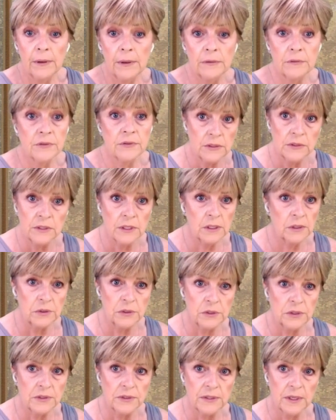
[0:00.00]
And there's
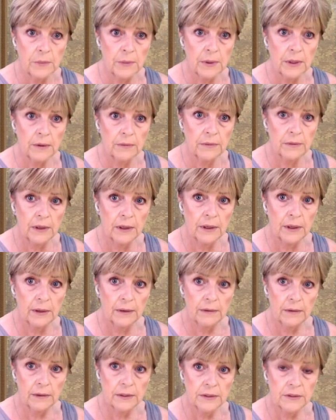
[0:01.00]
cultures going on
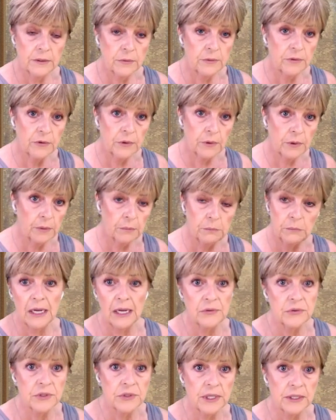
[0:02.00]
there. So we've got
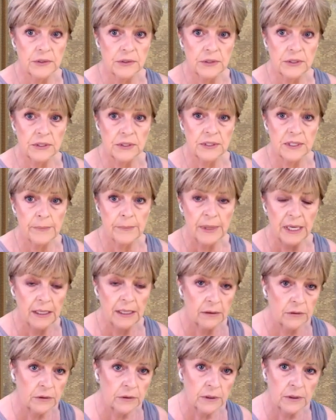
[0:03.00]
ancestors coming
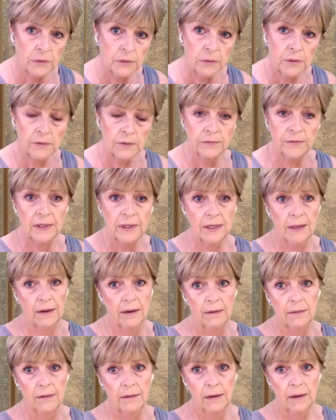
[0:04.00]
in. Look at all of
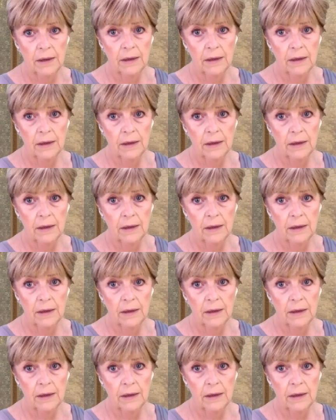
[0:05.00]
that.